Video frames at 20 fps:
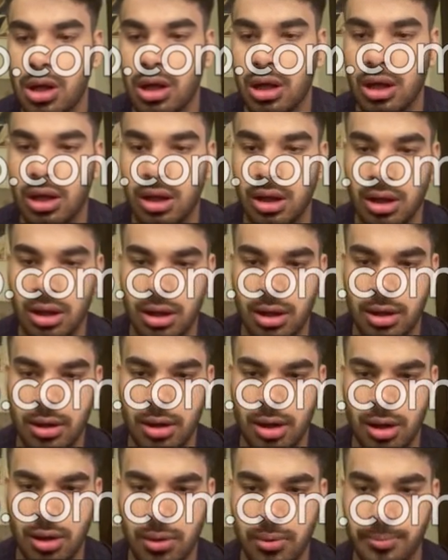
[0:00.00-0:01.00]

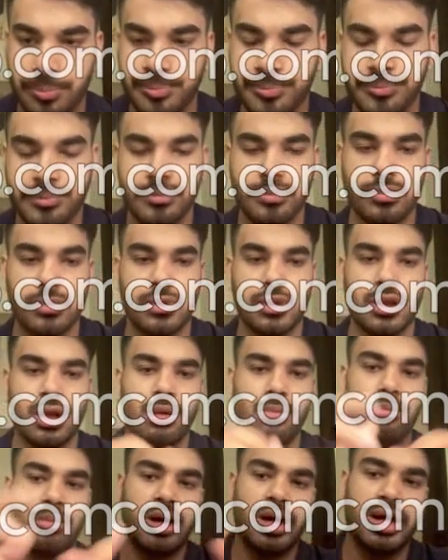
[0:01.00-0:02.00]
uh,
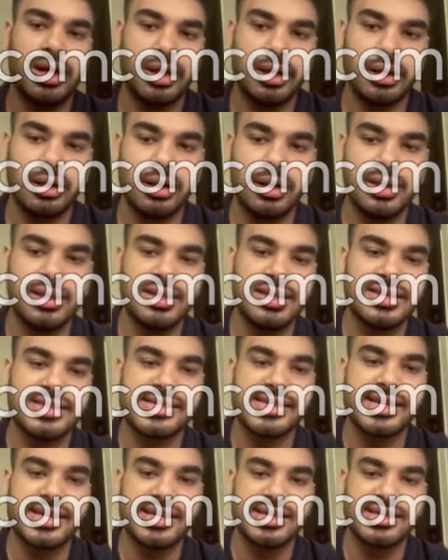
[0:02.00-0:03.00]
but in this
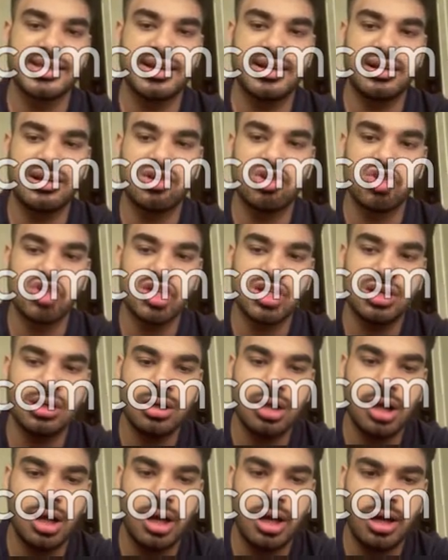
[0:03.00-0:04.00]
case recursion
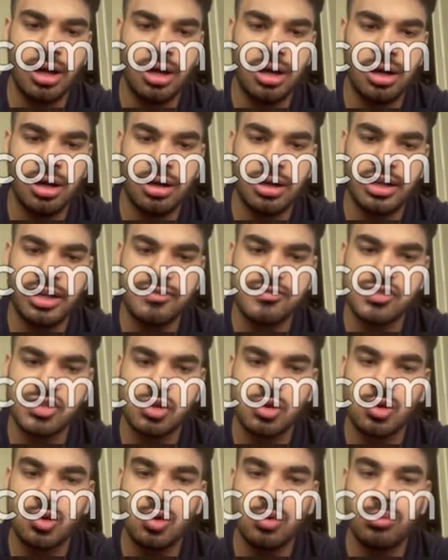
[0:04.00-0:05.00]
gives
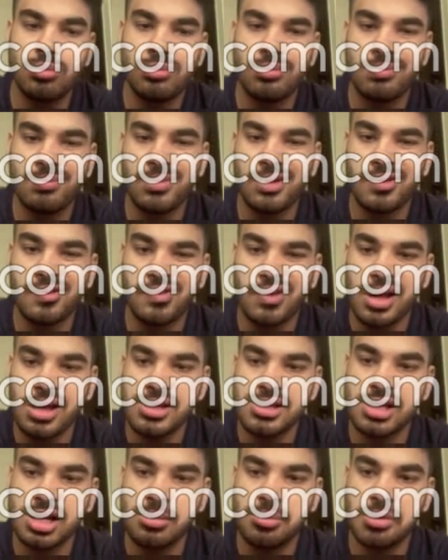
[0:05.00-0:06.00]
you
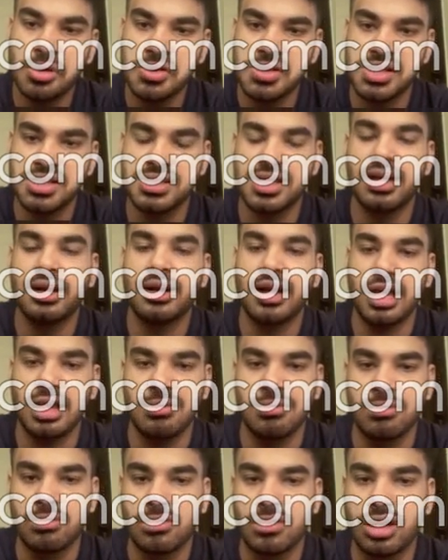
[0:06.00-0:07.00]
faster processing
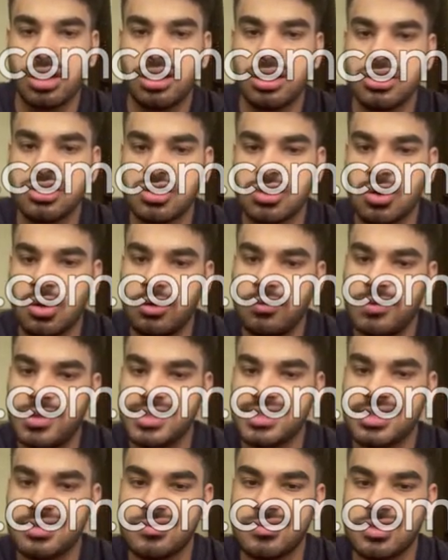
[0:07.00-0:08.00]
time. Recursion
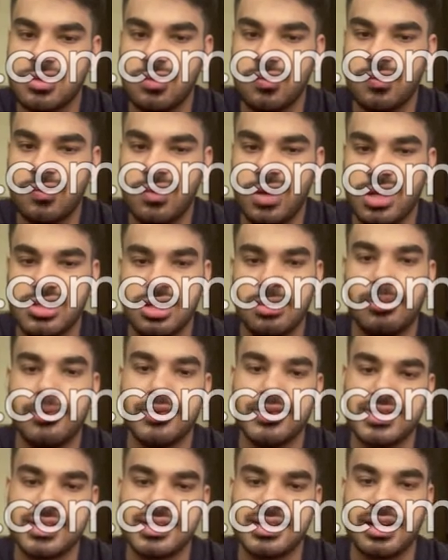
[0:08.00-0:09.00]
always gives you faster
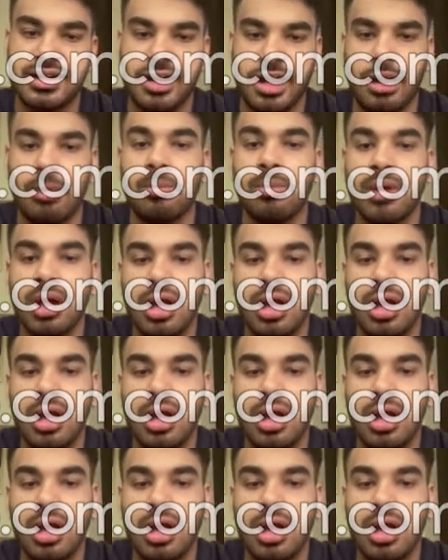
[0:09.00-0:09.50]
processing time.